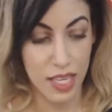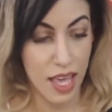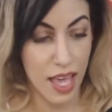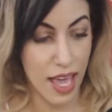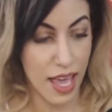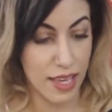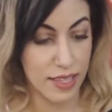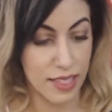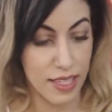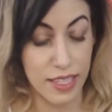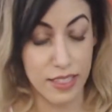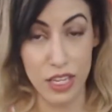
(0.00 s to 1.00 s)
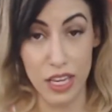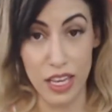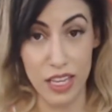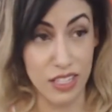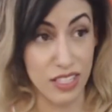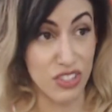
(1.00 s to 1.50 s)
And it's
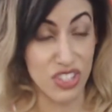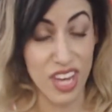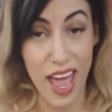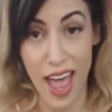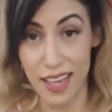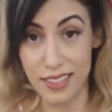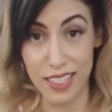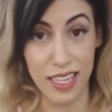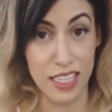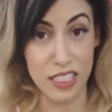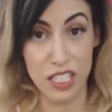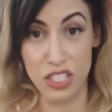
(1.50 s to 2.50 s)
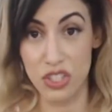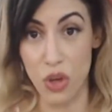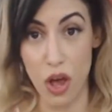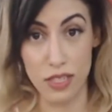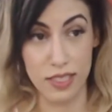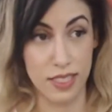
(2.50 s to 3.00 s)
tasking, it's
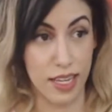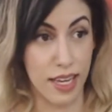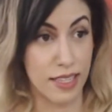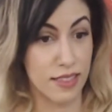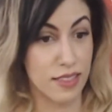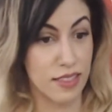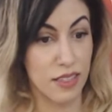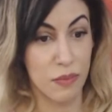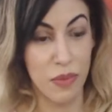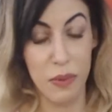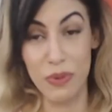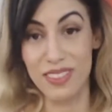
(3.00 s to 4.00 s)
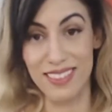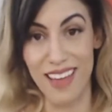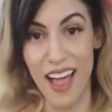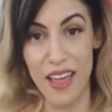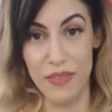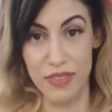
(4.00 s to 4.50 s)
exhausting, it's people's
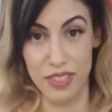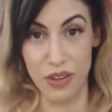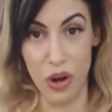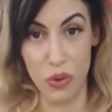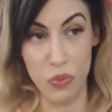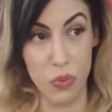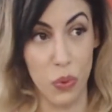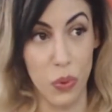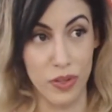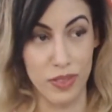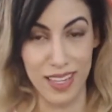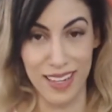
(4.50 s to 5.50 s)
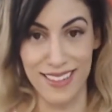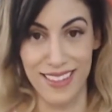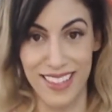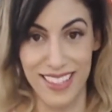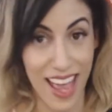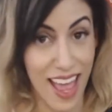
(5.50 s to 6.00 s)
lives are ruined and
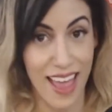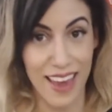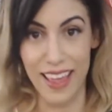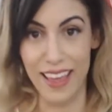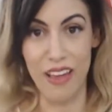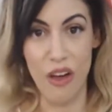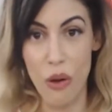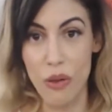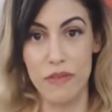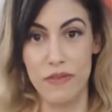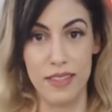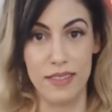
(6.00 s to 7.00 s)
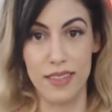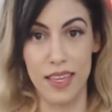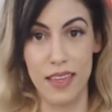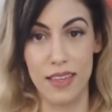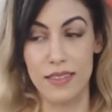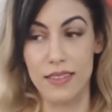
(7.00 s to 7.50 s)
dead and all of these
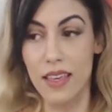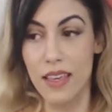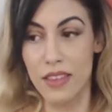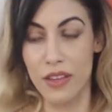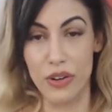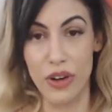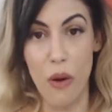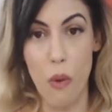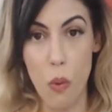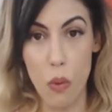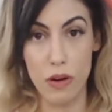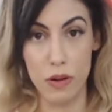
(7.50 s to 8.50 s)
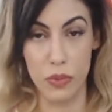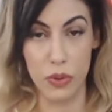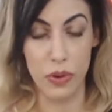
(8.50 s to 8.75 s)
things that are horrible